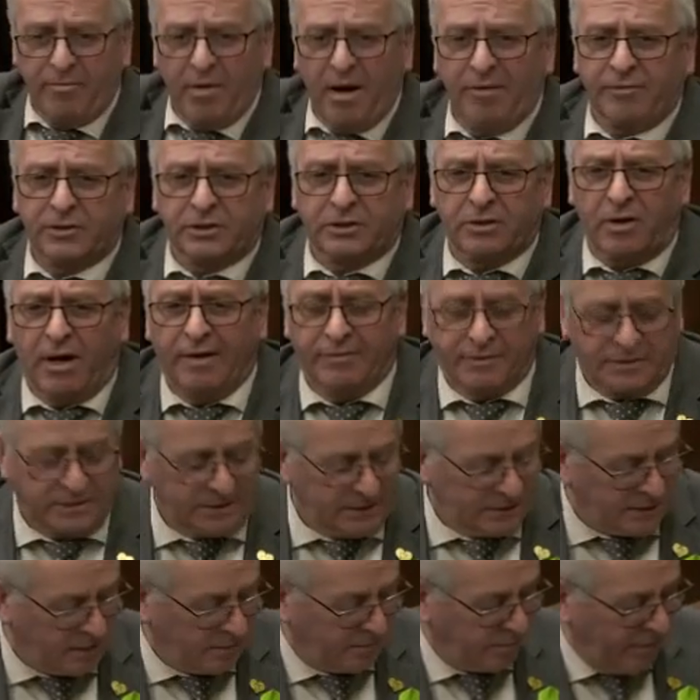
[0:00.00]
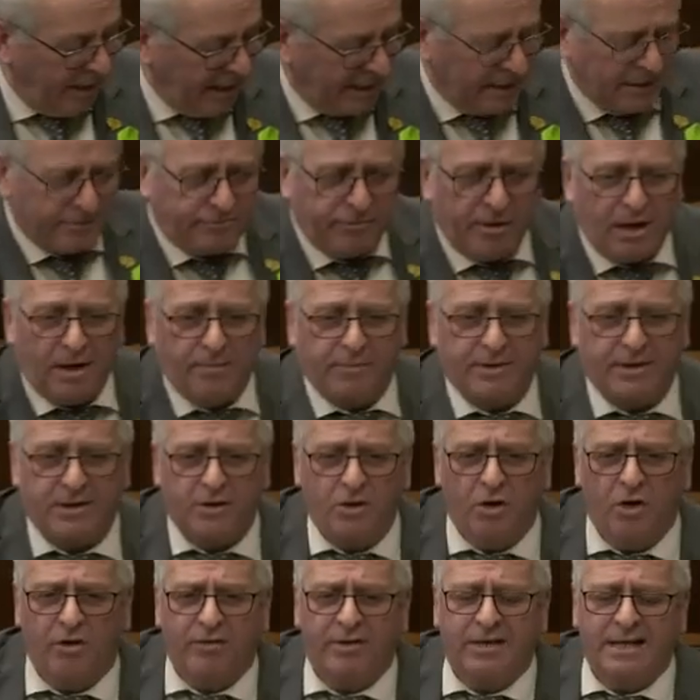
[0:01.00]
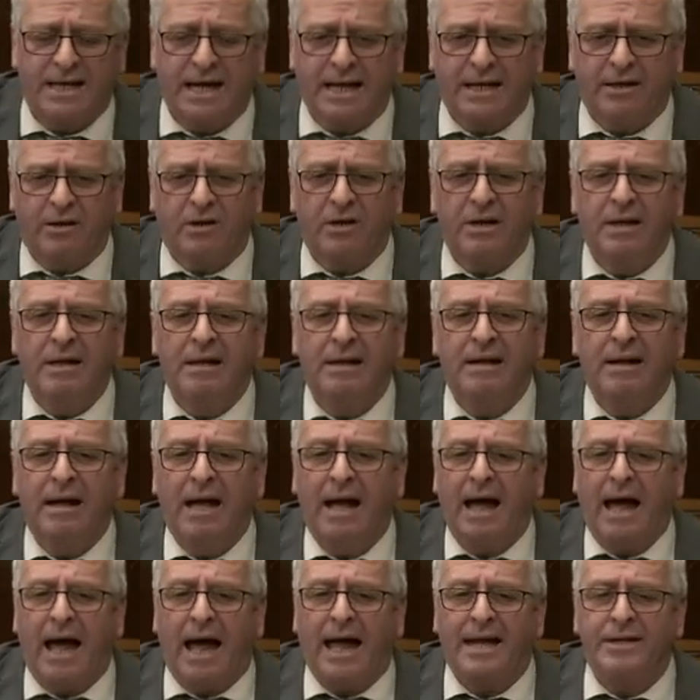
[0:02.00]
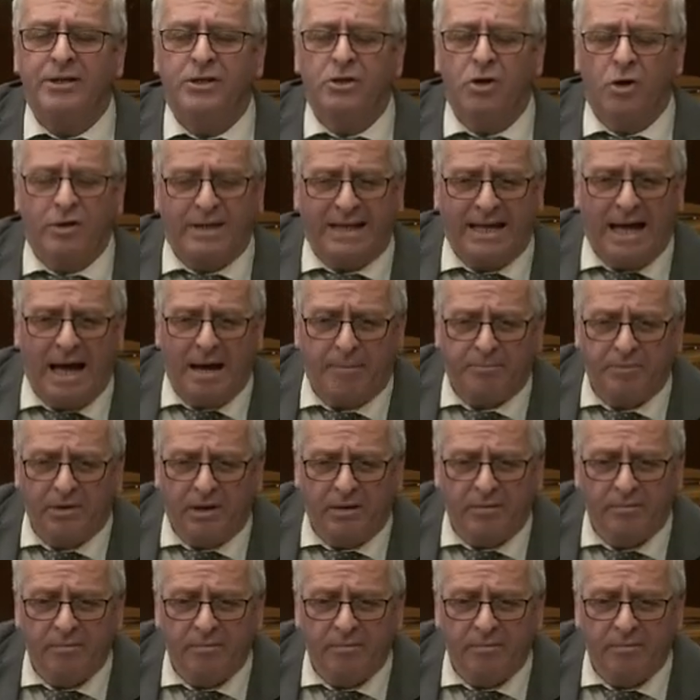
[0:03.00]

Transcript: office to office and you're back and forward and over and header and nothing happening.